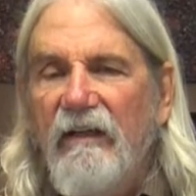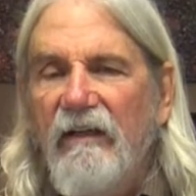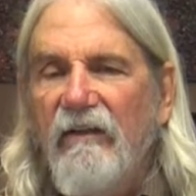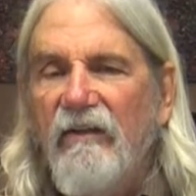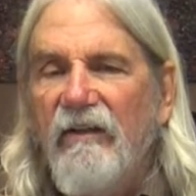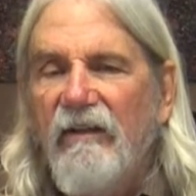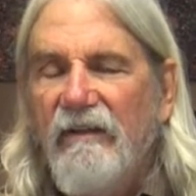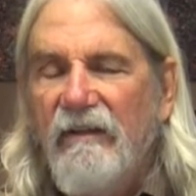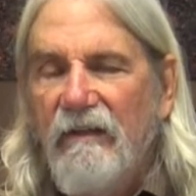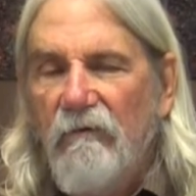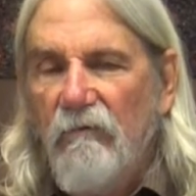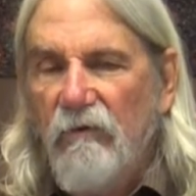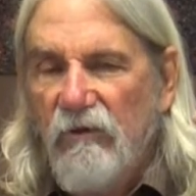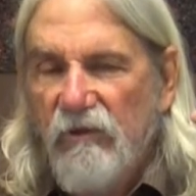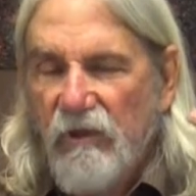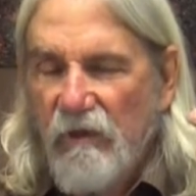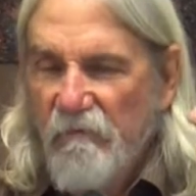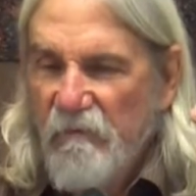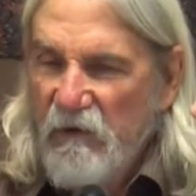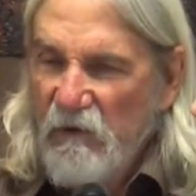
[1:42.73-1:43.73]
anything that was
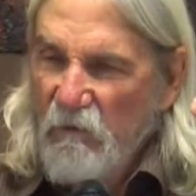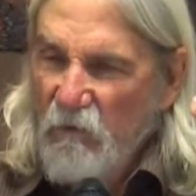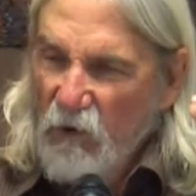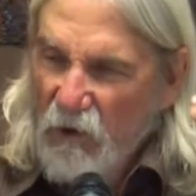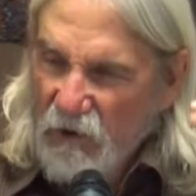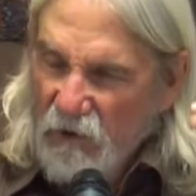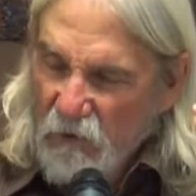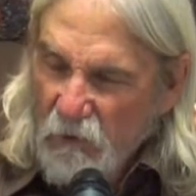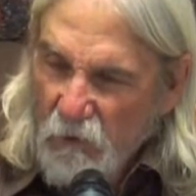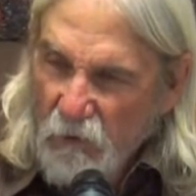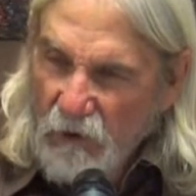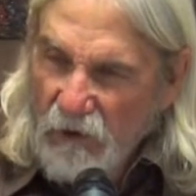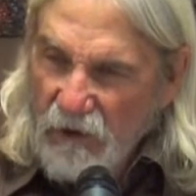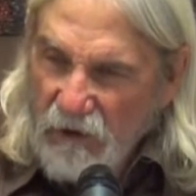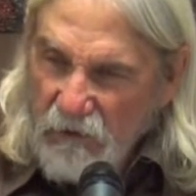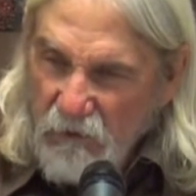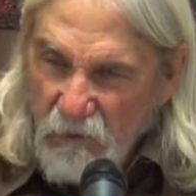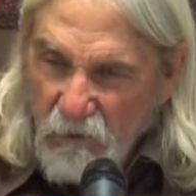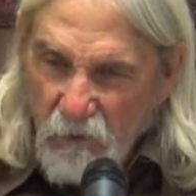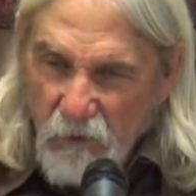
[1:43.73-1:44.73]
something where it's
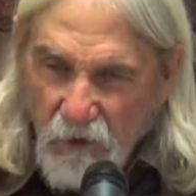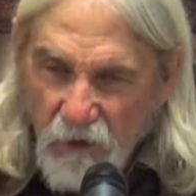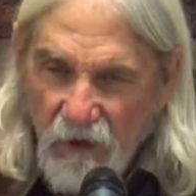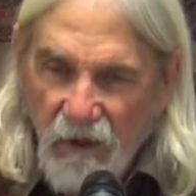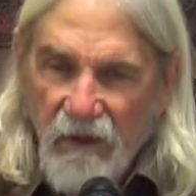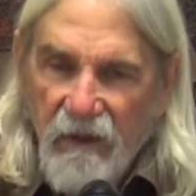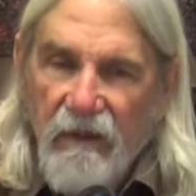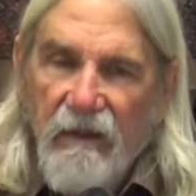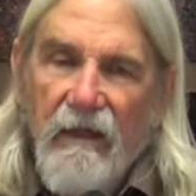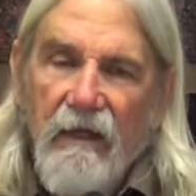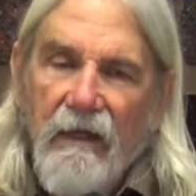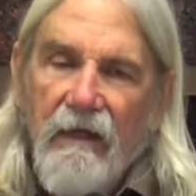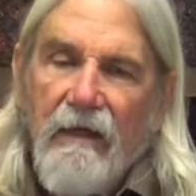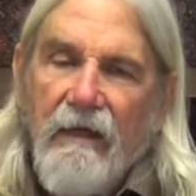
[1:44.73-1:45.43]
really, really